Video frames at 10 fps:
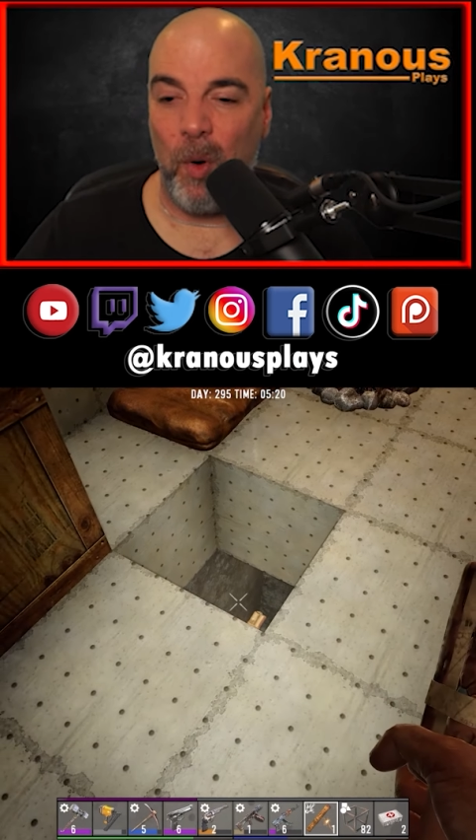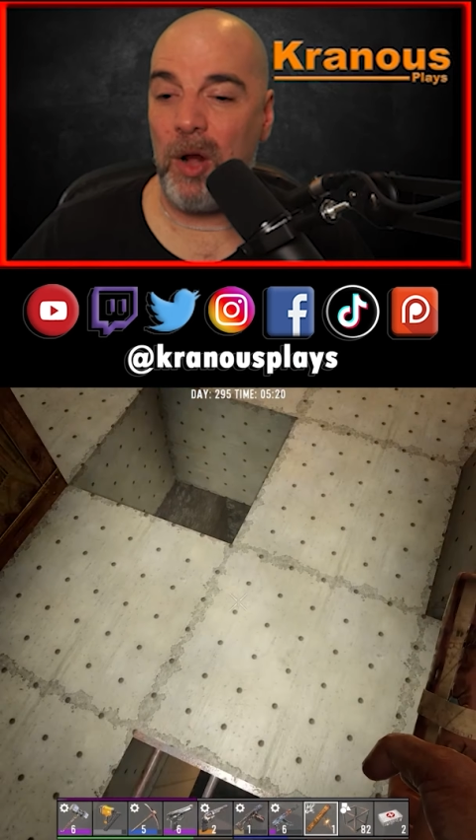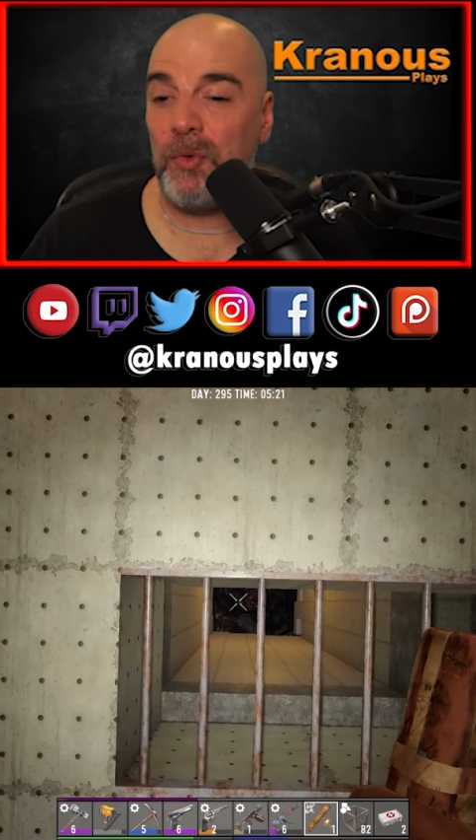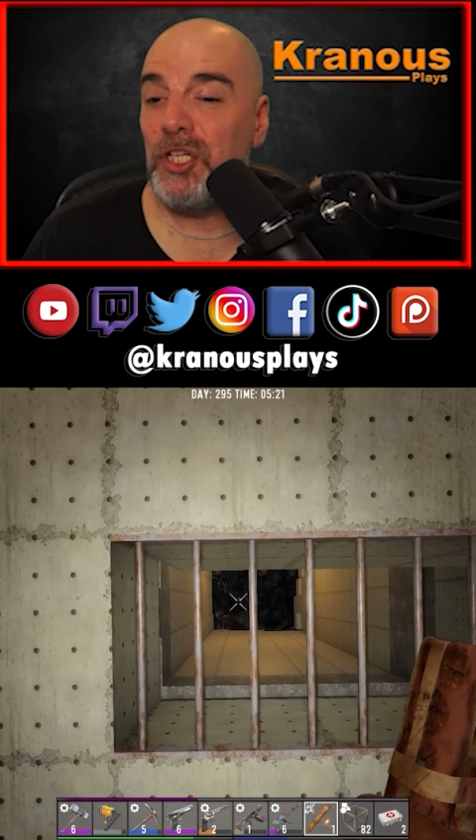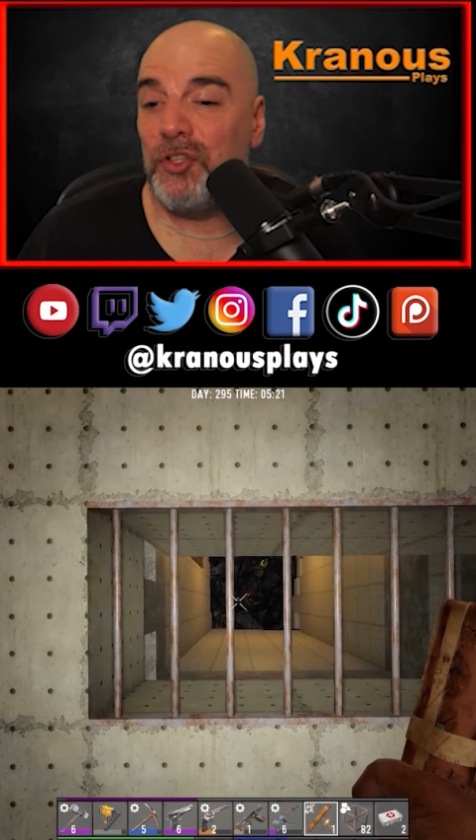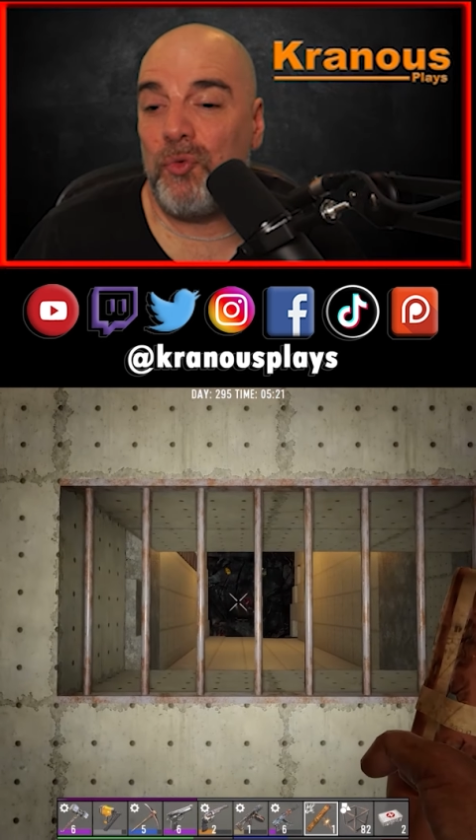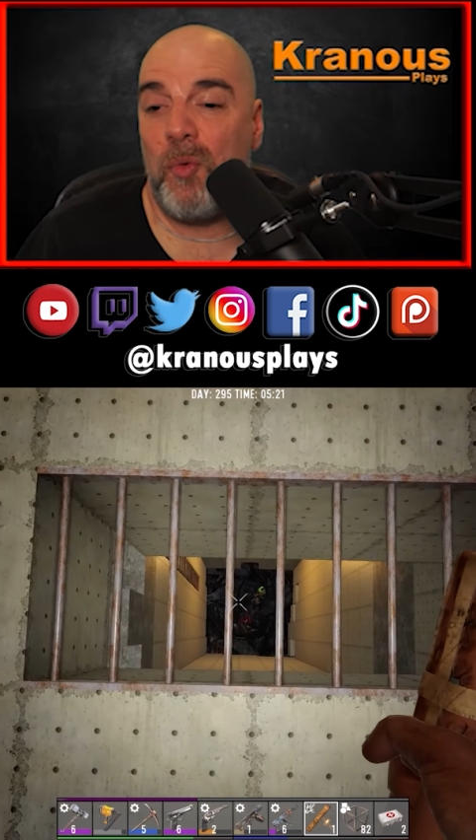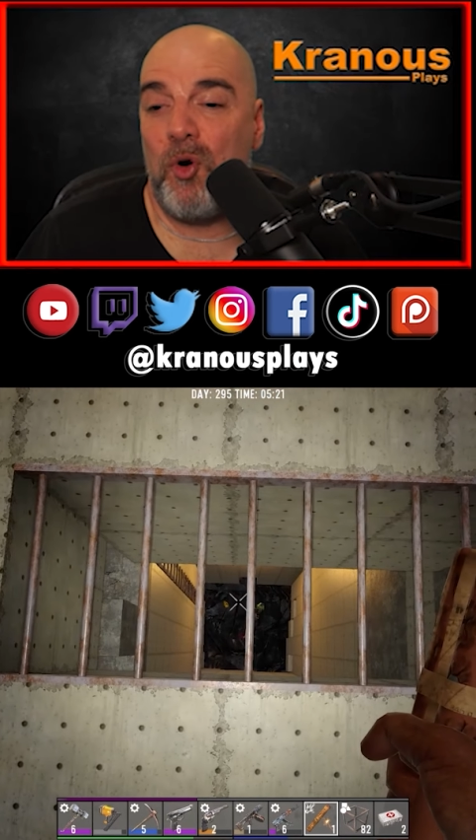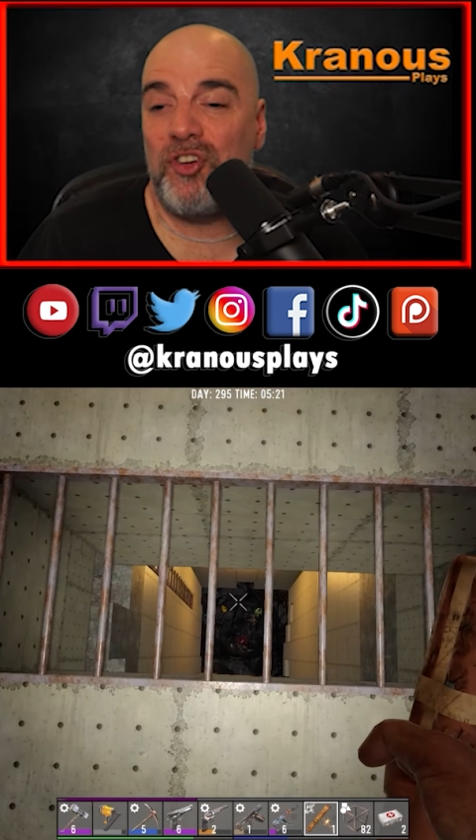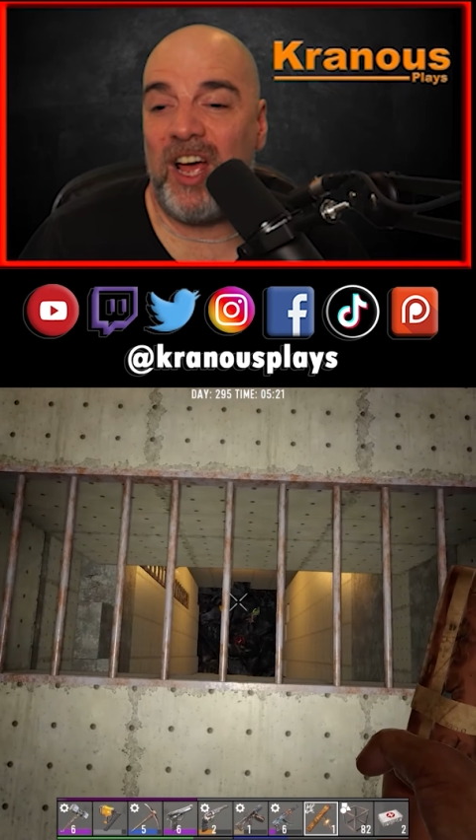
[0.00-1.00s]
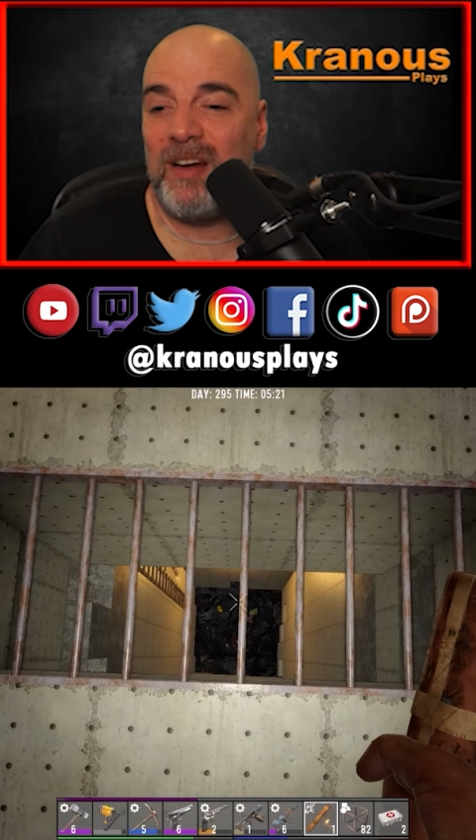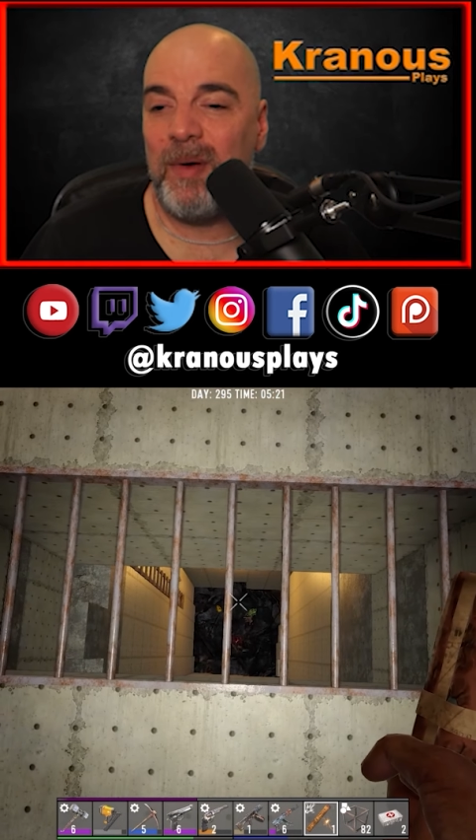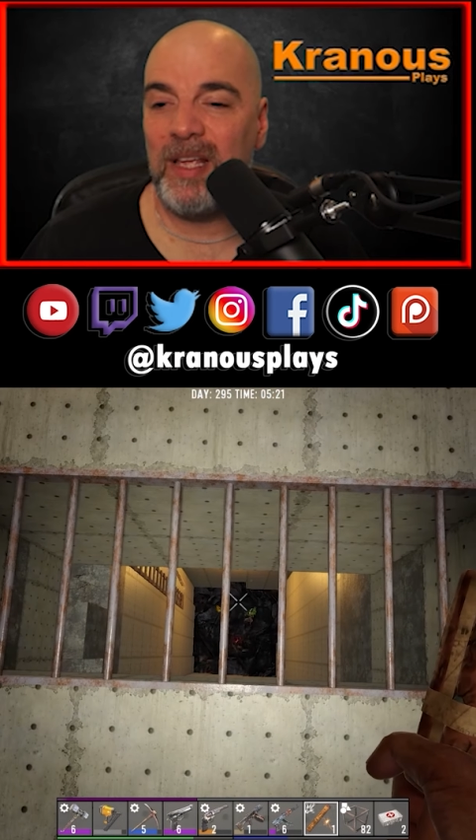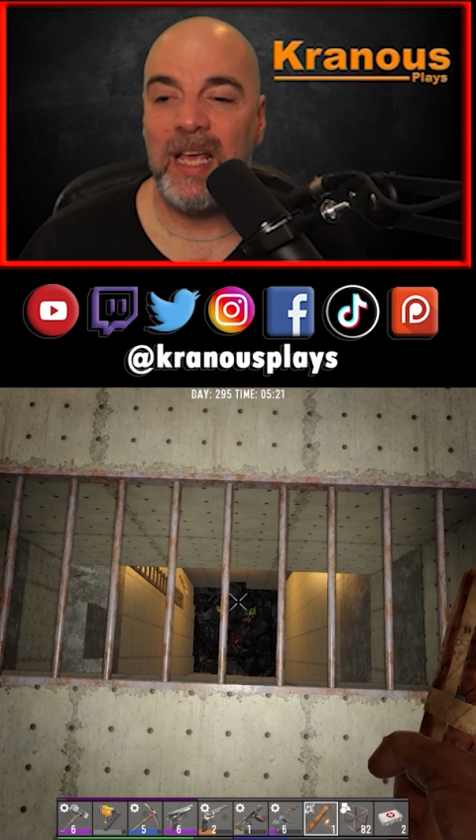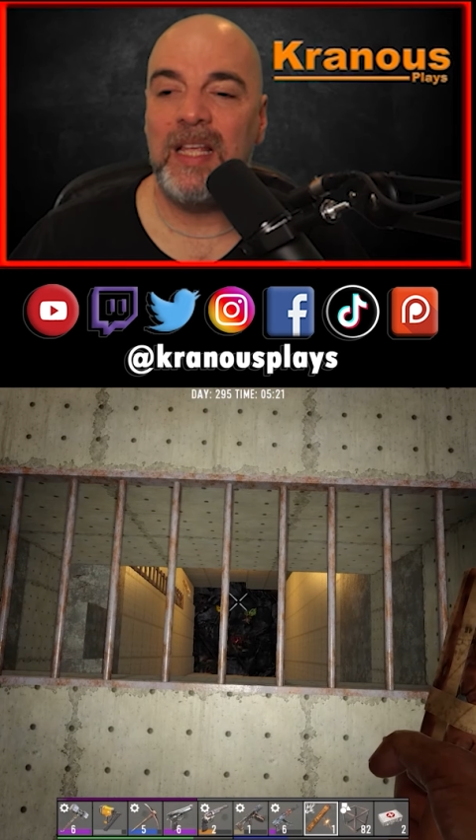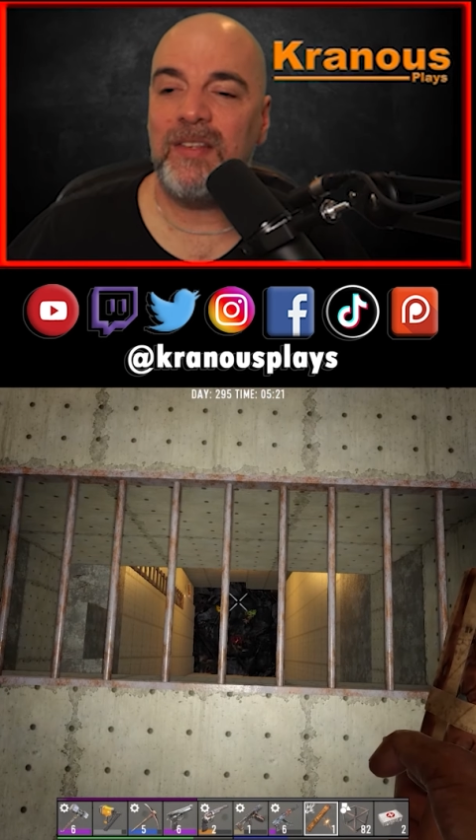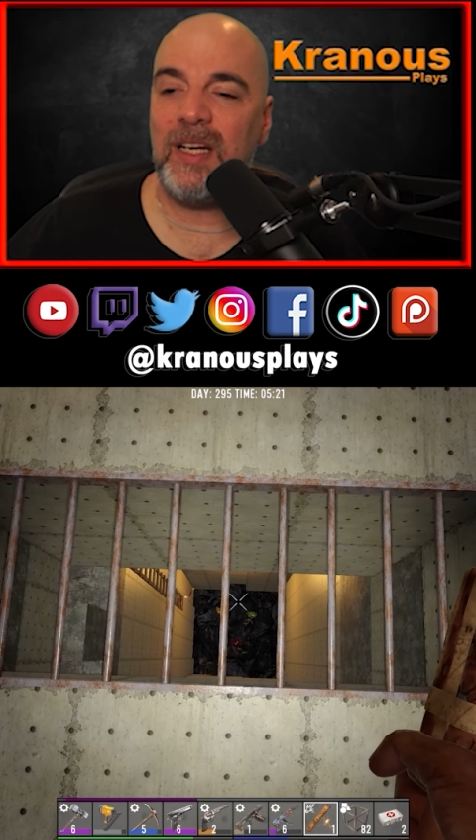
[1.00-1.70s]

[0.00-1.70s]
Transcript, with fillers: Why don't we just throw more dynamite? It's